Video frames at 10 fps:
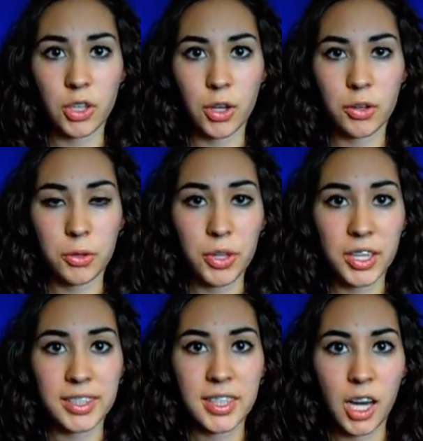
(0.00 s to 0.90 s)
so it
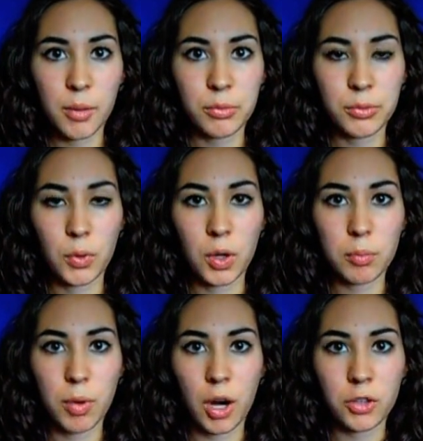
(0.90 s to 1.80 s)
is time for
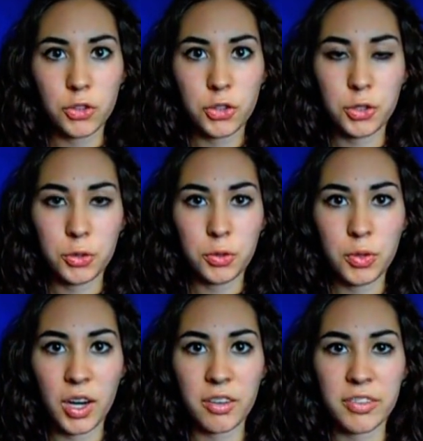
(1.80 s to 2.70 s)
part
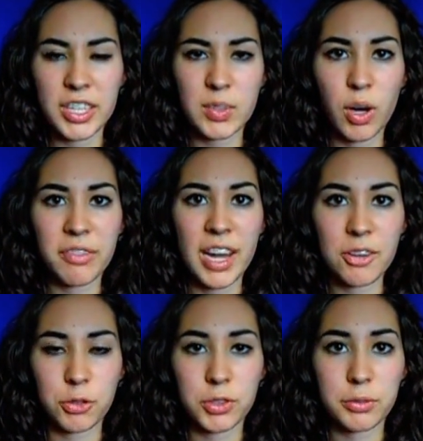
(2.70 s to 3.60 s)
2 of the Suave
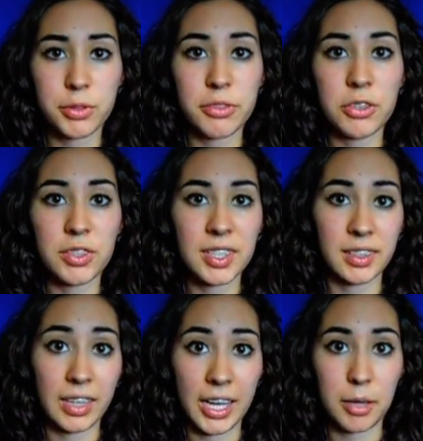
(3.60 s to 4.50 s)
Naturals Review
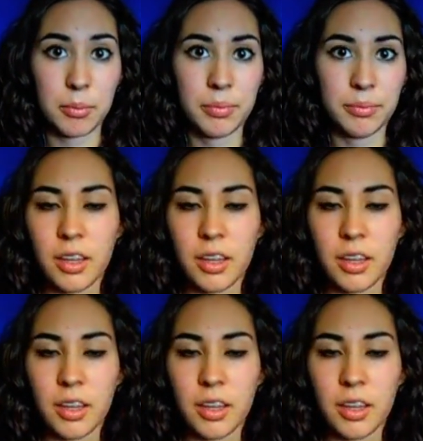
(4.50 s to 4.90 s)
Slam.